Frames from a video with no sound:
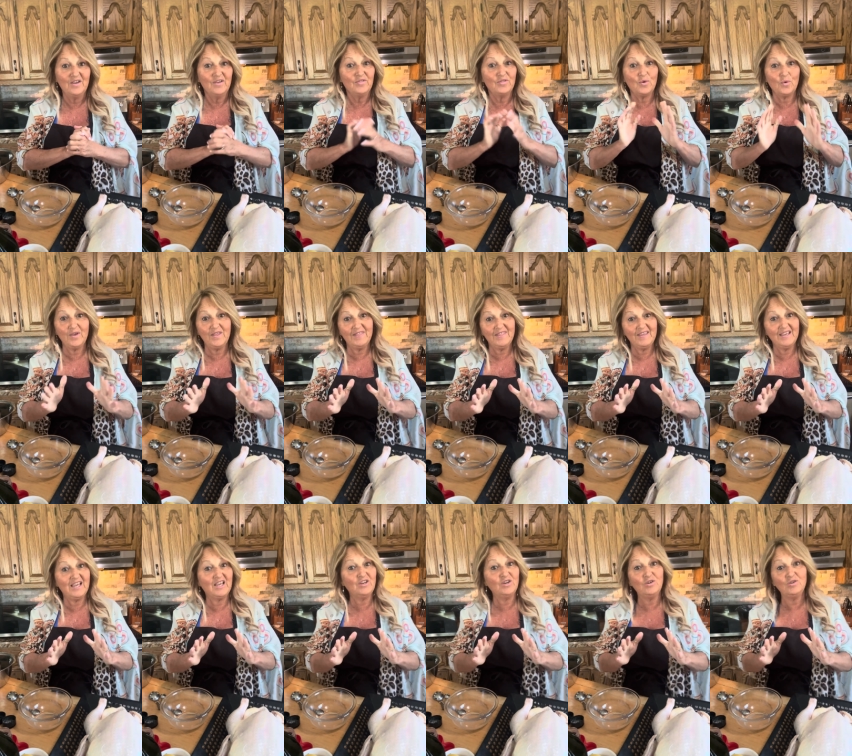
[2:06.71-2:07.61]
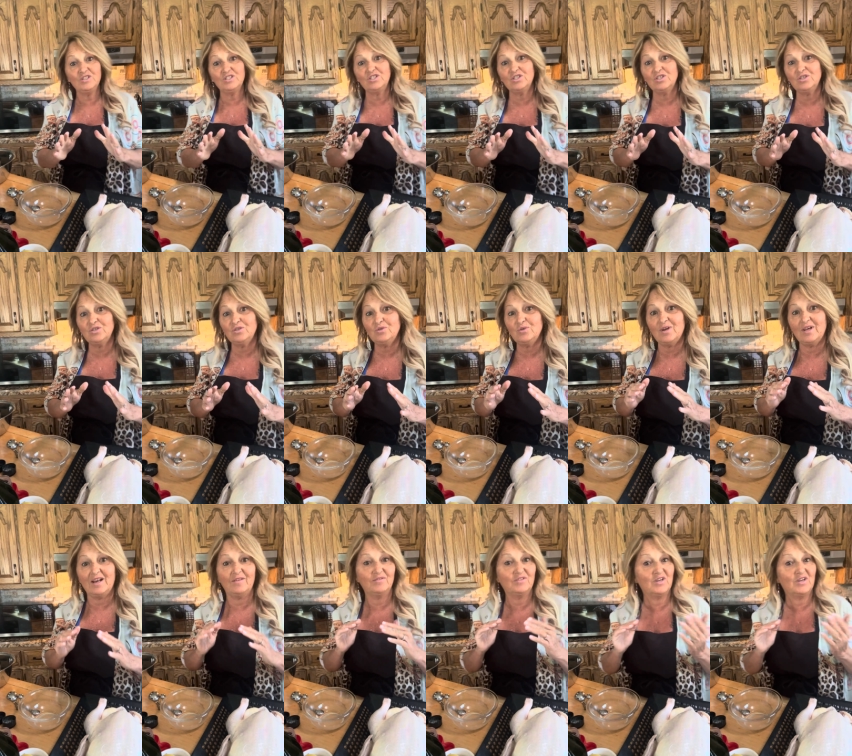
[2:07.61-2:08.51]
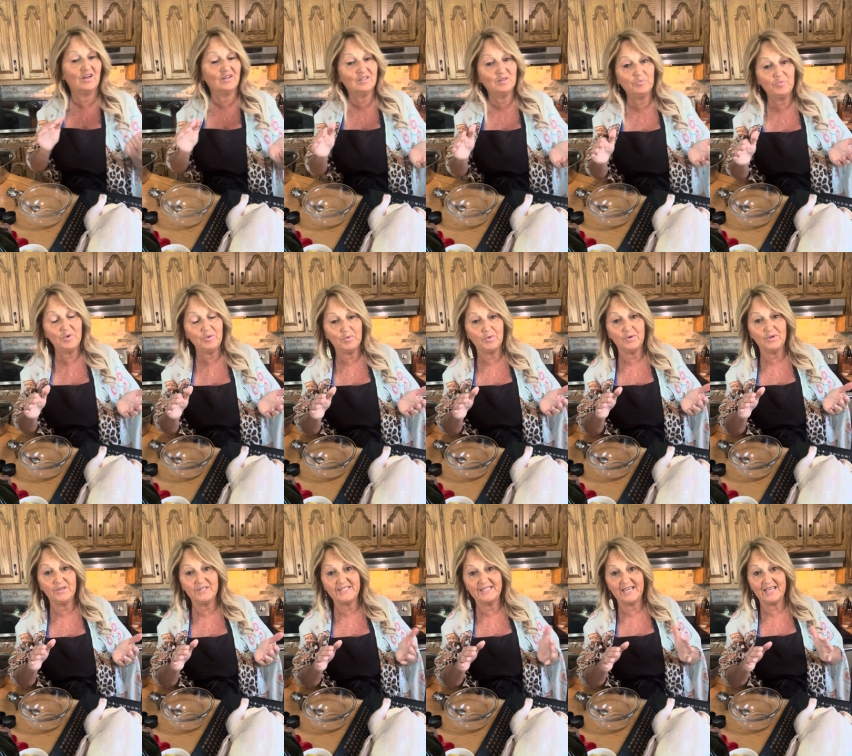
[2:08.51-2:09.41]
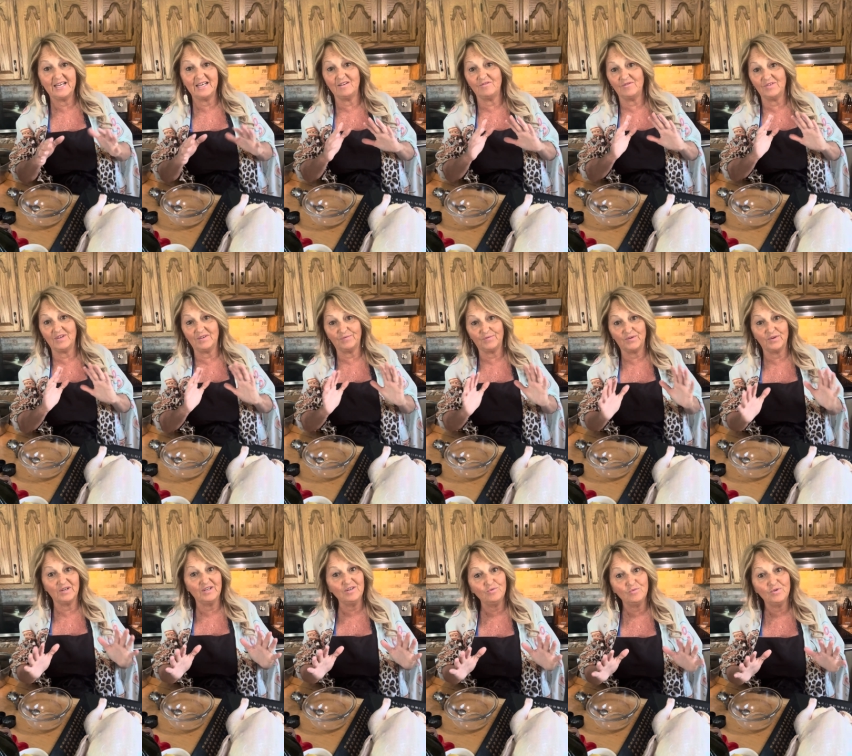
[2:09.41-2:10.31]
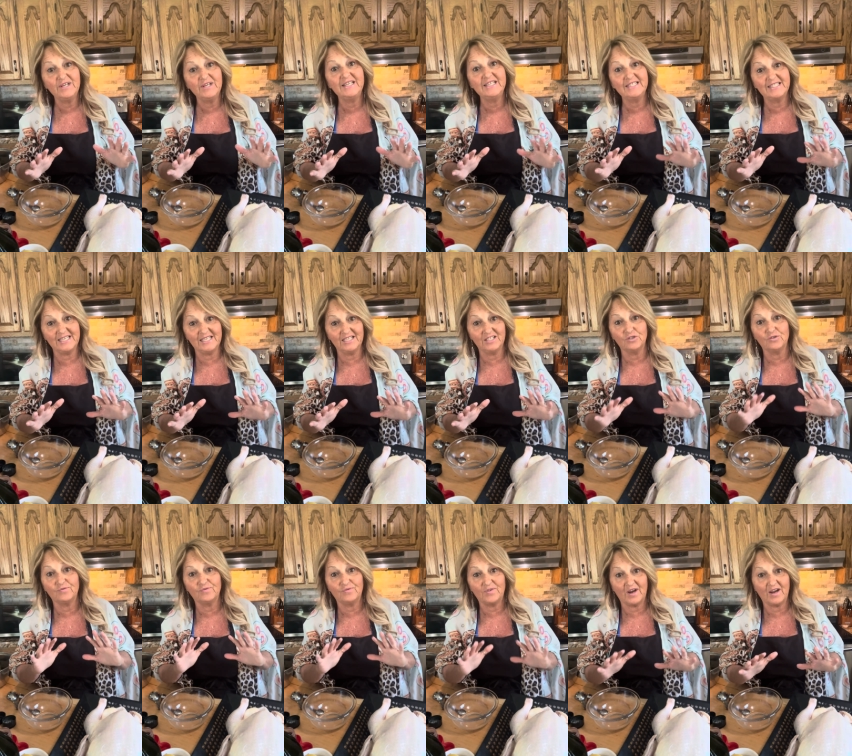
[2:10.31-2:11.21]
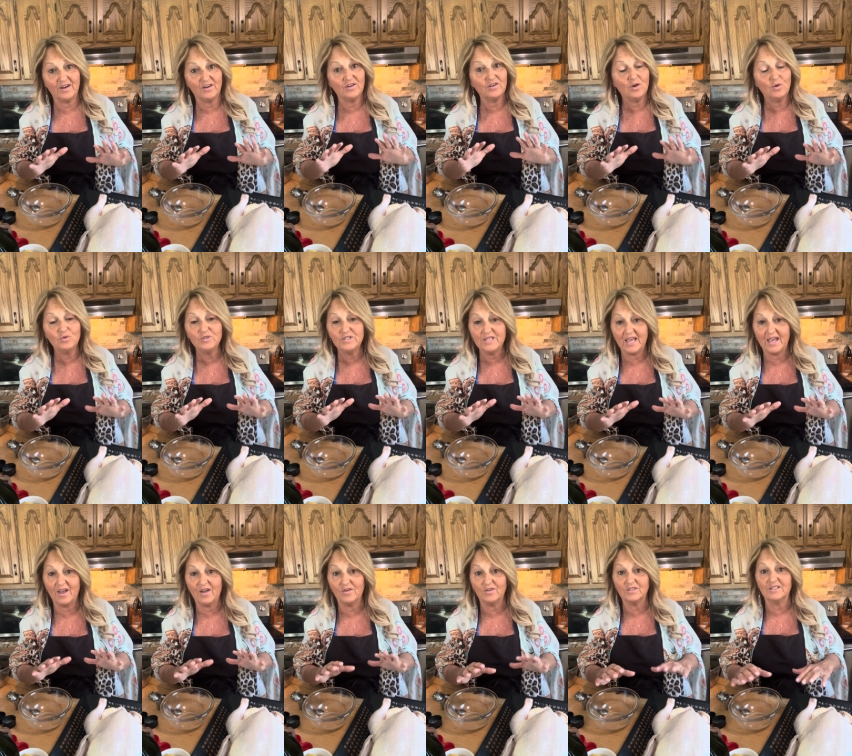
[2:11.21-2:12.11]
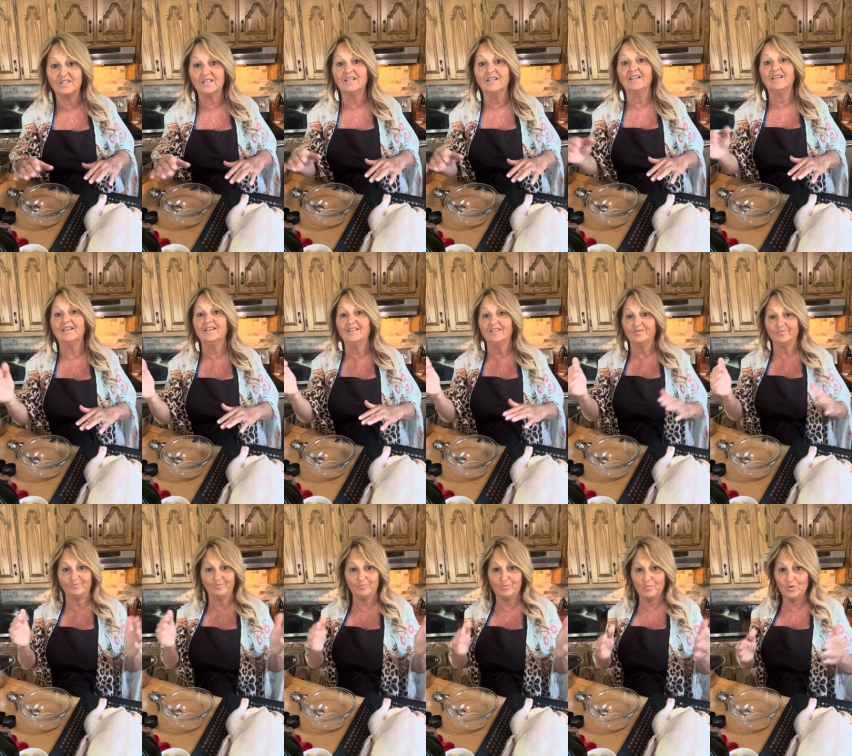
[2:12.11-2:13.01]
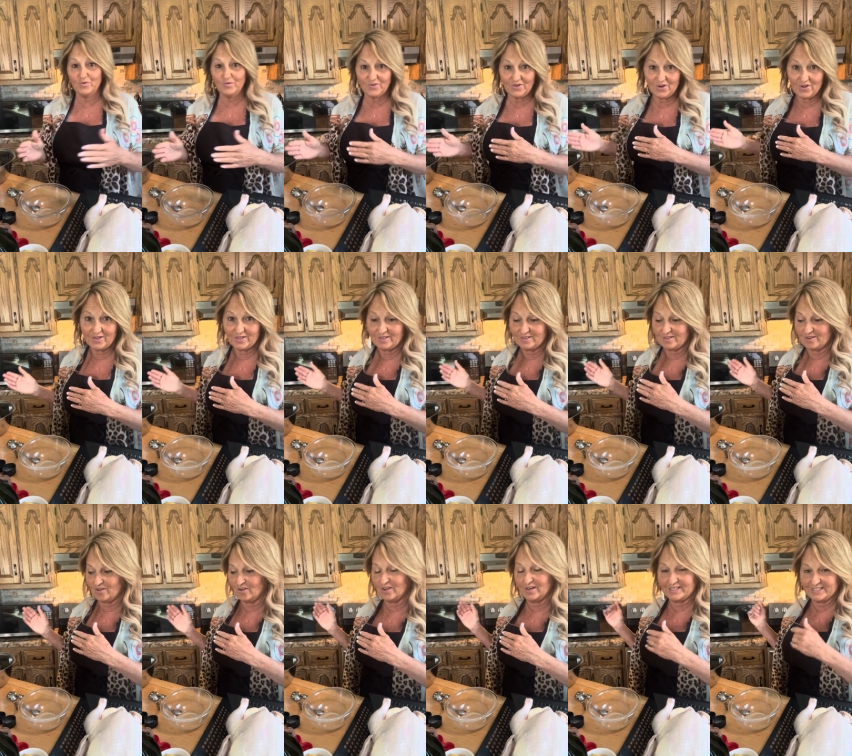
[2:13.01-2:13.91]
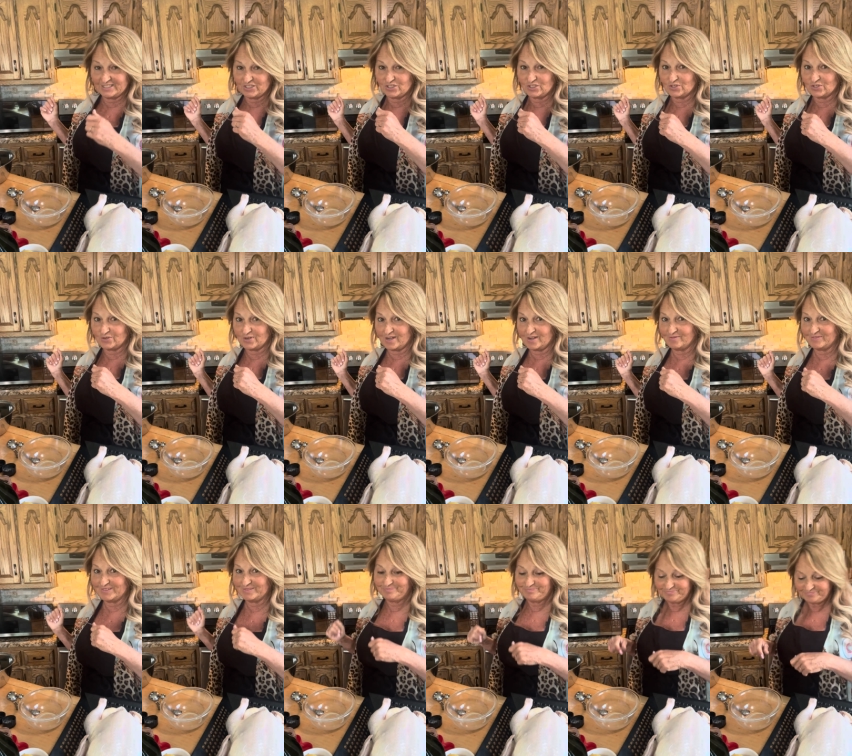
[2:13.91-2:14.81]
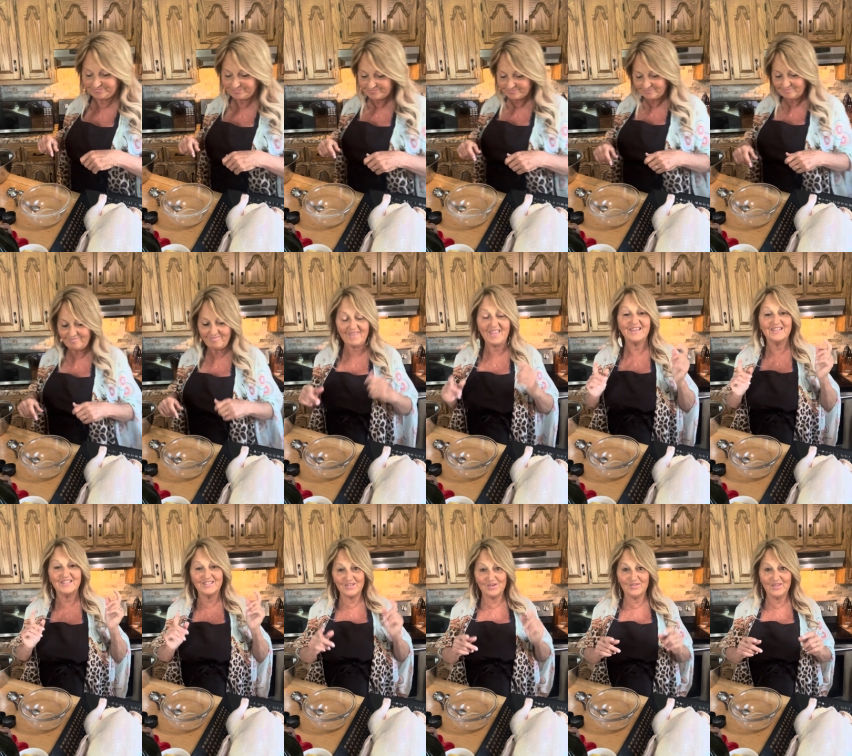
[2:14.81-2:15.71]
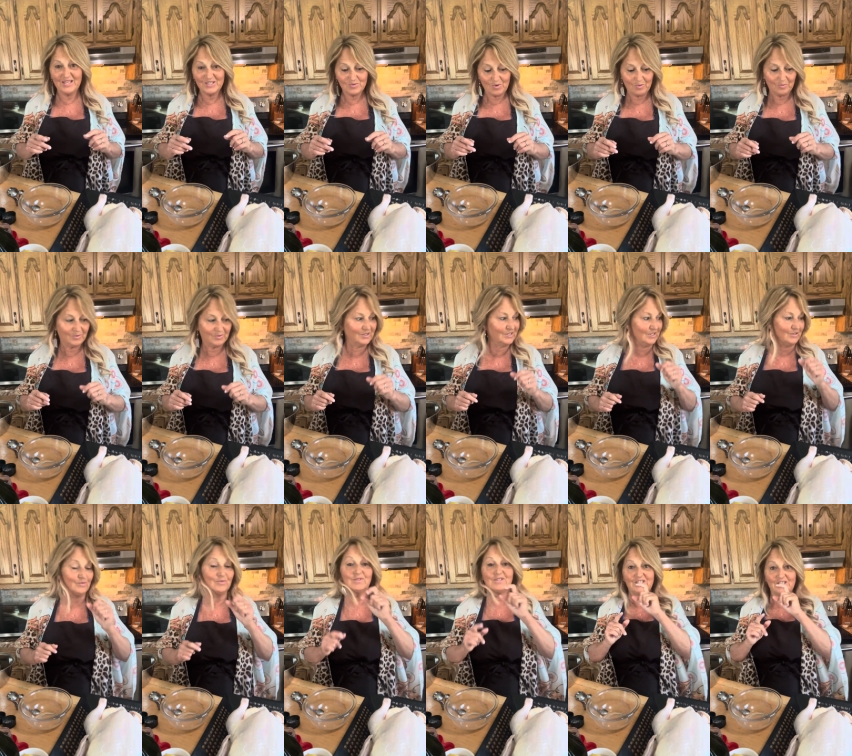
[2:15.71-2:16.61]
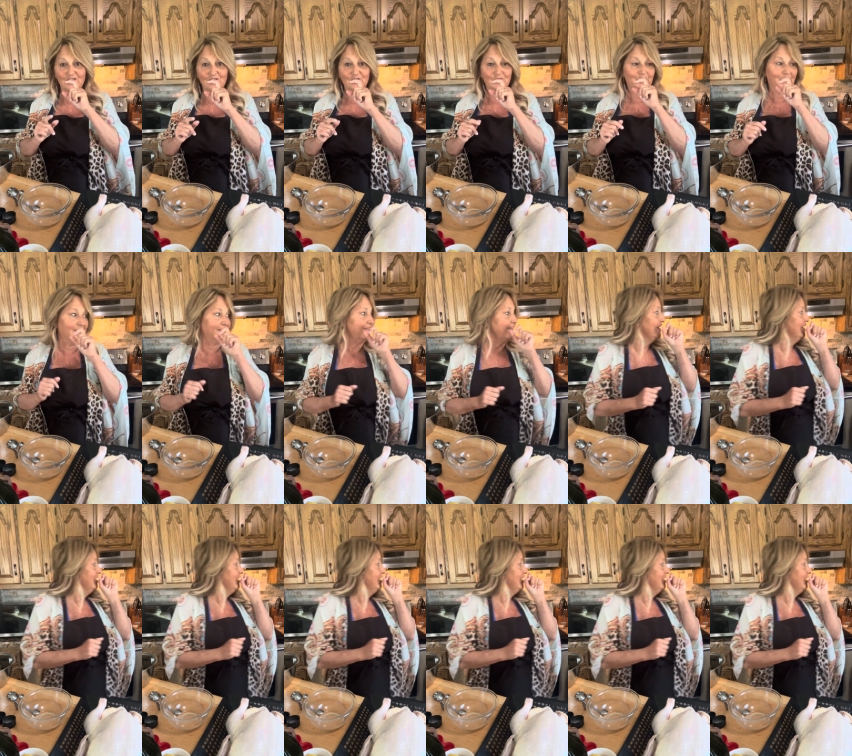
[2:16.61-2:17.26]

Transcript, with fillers: The only thing I know to do, and I've talked to people who said, if for any reason your fire goes out, move it on into your oven. So that's what we'll do. Excuse me.